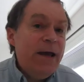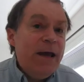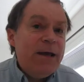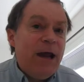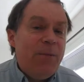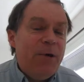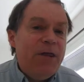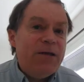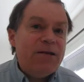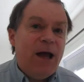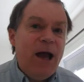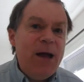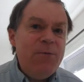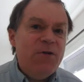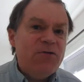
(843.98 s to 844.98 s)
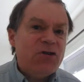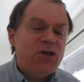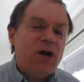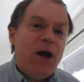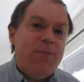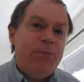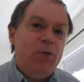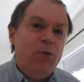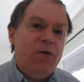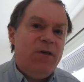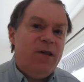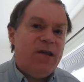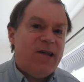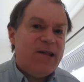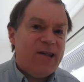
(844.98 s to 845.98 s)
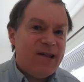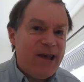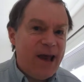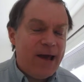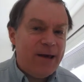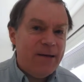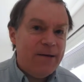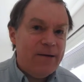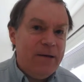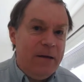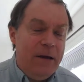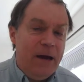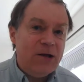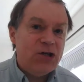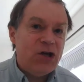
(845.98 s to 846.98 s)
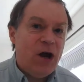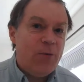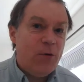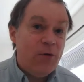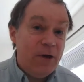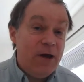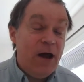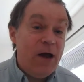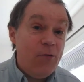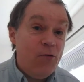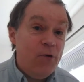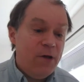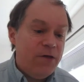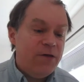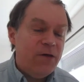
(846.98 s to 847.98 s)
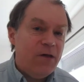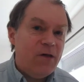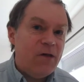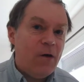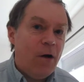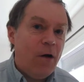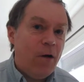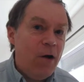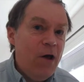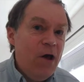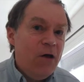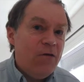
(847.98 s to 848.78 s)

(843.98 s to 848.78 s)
Now, by the time of Shapur II, the next Shapur, the guy with the star,